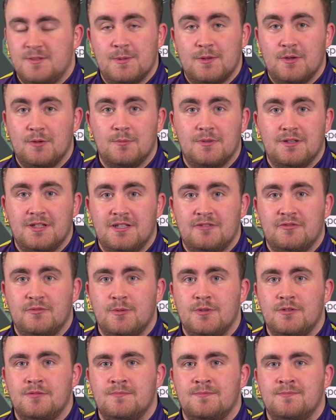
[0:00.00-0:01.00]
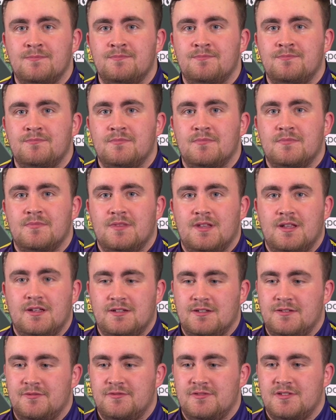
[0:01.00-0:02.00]
It's been unbelievable.
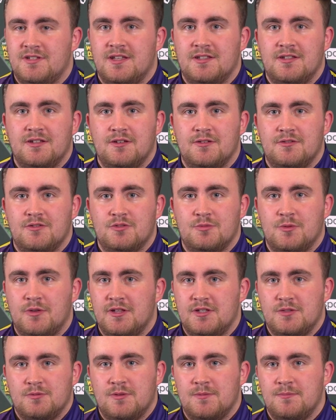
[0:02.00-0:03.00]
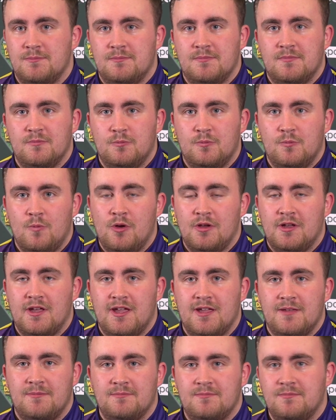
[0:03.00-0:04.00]
Like I've said, I just wanted to win one
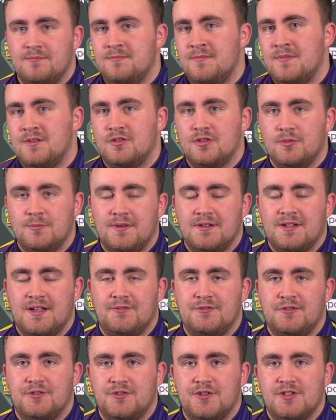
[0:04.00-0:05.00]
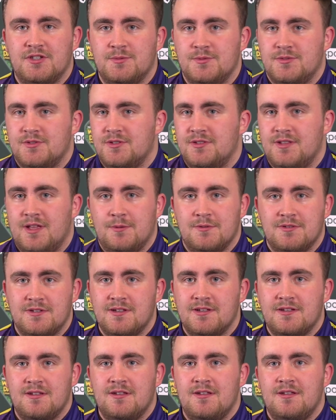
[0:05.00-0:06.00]
game, come back after Christmas, and that was
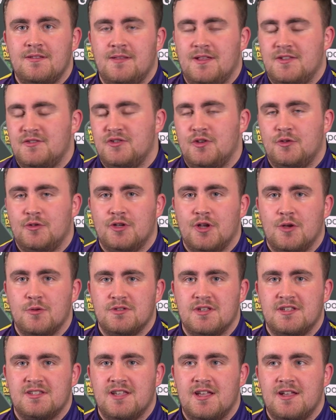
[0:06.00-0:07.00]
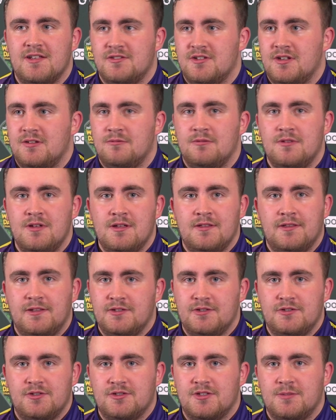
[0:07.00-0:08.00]
it. That's the only goals I set, so
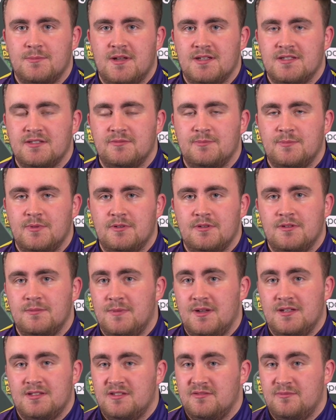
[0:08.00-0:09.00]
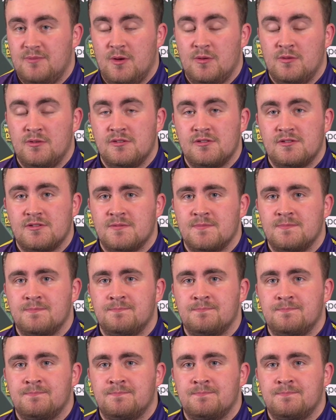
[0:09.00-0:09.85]
this is just a massive bonus.